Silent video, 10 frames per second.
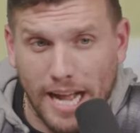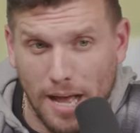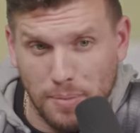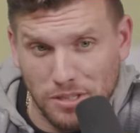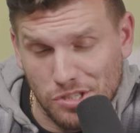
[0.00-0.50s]

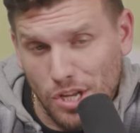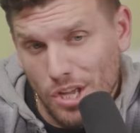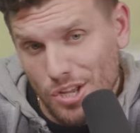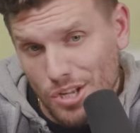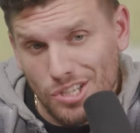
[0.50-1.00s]
happens.
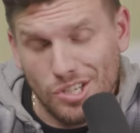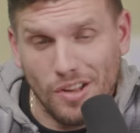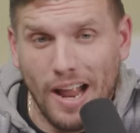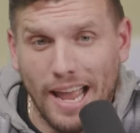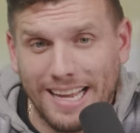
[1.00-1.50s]
So
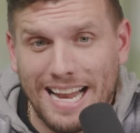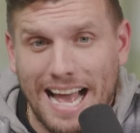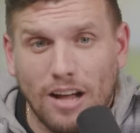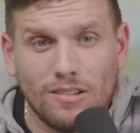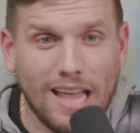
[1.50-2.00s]
they're hanging
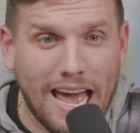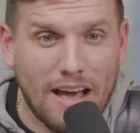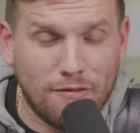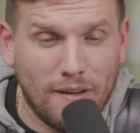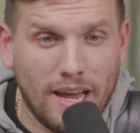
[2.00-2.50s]
out,
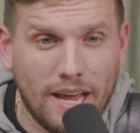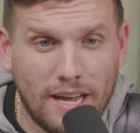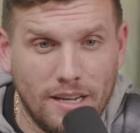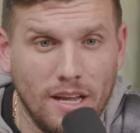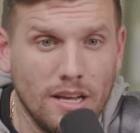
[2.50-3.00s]

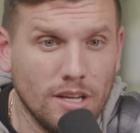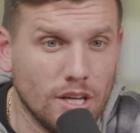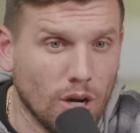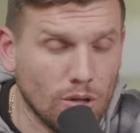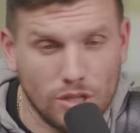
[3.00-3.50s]
laughing.
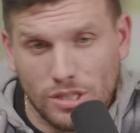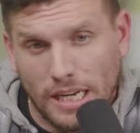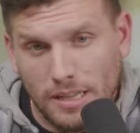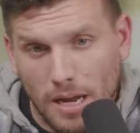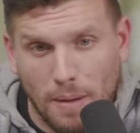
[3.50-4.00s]
You know, looks
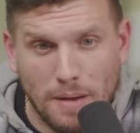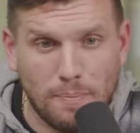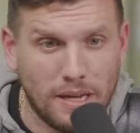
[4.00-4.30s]
like they might